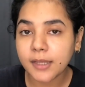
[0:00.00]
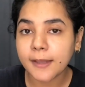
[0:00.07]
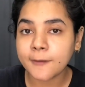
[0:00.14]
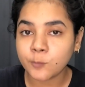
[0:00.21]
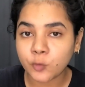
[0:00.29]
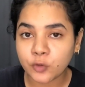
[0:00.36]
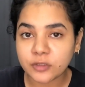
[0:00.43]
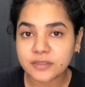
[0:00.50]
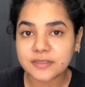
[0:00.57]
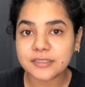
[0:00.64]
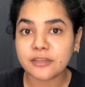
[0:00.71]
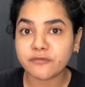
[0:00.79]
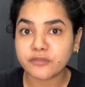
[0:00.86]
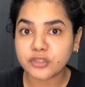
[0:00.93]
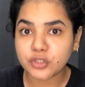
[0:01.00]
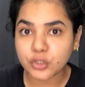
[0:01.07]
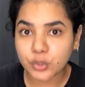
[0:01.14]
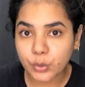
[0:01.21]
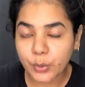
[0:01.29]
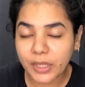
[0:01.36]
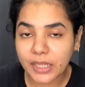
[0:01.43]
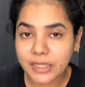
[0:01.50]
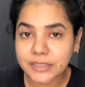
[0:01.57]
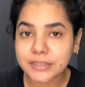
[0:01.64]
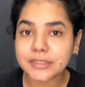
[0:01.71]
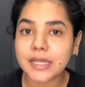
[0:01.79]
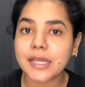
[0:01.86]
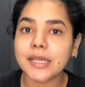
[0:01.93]
a mole to see if it's growing in
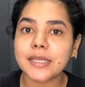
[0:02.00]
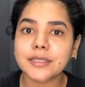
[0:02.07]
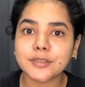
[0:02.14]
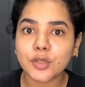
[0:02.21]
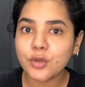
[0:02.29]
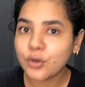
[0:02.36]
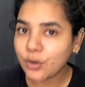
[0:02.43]
size,